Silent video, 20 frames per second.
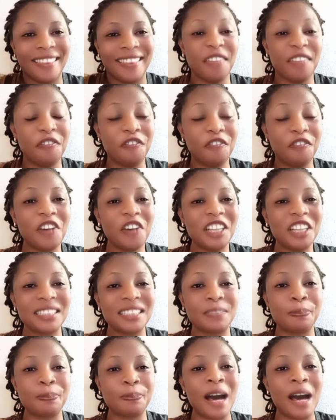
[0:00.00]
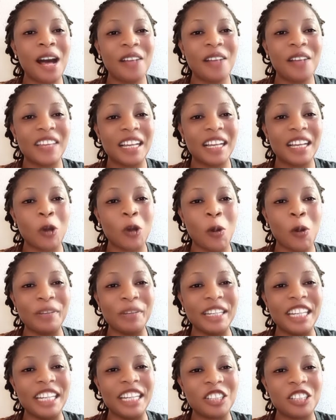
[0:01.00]
The fourth powder
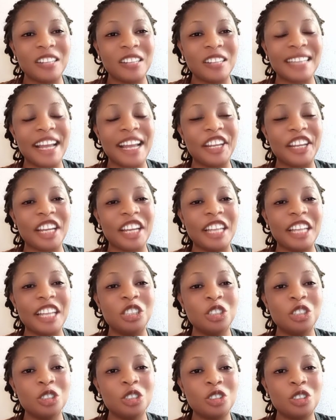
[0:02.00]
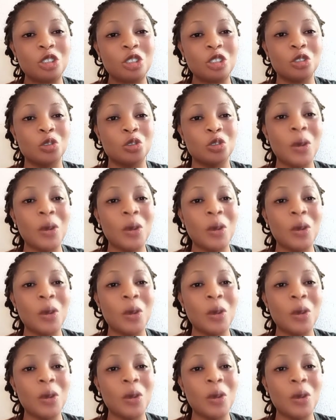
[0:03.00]
combination that you can use to